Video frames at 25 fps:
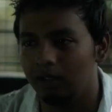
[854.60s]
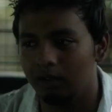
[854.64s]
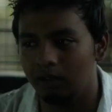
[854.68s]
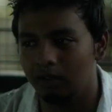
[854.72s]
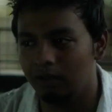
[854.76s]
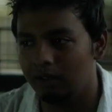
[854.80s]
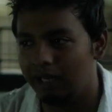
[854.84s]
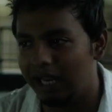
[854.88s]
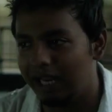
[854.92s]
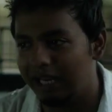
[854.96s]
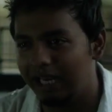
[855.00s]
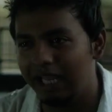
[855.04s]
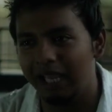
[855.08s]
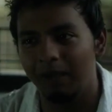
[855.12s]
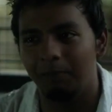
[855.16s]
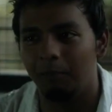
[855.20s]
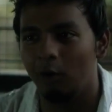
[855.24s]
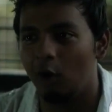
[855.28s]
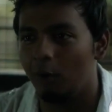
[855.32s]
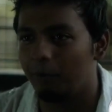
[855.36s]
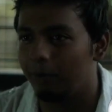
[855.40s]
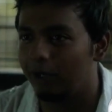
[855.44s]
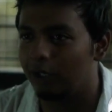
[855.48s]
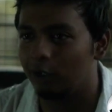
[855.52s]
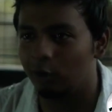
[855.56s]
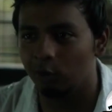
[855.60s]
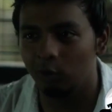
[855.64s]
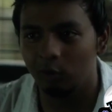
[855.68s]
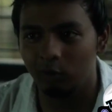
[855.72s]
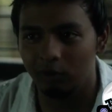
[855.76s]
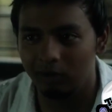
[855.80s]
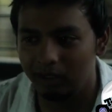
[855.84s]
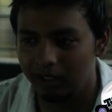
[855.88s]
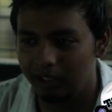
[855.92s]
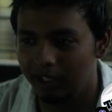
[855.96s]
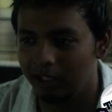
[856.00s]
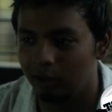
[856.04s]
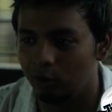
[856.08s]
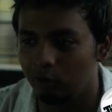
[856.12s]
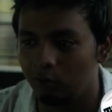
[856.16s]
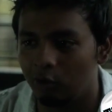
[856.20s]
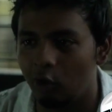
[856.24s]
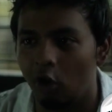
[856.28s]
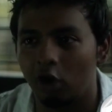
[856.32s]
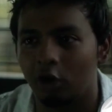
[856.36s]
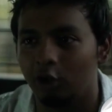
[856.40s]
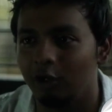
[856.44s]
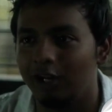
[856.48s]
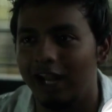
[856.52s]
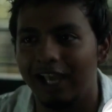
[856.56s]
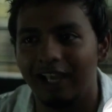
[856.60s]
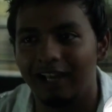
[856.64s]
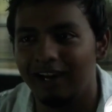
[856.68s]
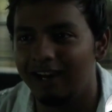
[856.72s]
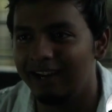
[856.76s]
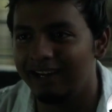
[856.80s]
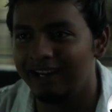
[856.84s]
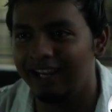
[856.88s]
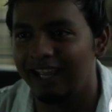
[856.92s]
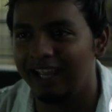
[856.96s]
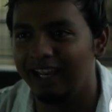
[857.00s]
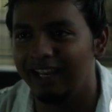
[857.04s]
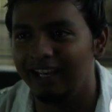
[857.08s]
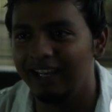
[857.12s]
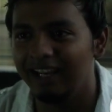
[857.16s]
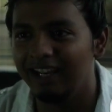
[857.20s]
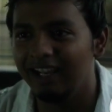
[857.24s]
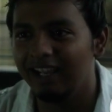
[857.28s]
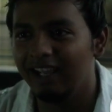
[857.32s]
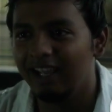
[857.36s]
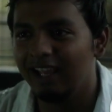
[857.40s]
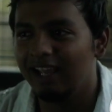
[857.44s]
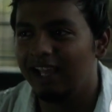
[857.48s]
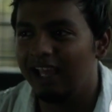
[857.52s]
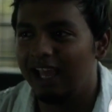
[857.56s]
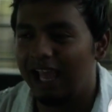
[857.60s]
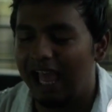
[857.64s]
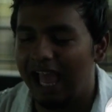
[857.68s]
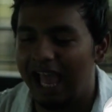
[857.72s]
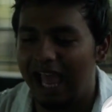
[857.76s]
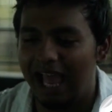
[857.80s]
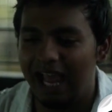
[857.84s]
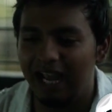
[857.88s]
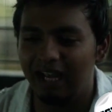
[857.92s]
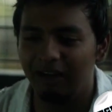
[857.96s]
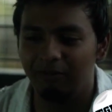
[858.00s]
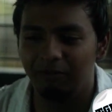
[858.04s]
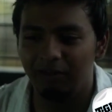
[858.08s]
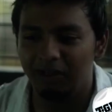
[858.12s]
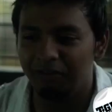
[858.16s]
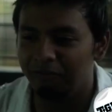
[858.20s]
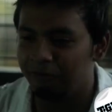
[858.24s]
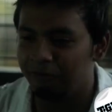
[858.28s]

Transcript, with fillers: and hip hop into Rock You Like a Hurricane. And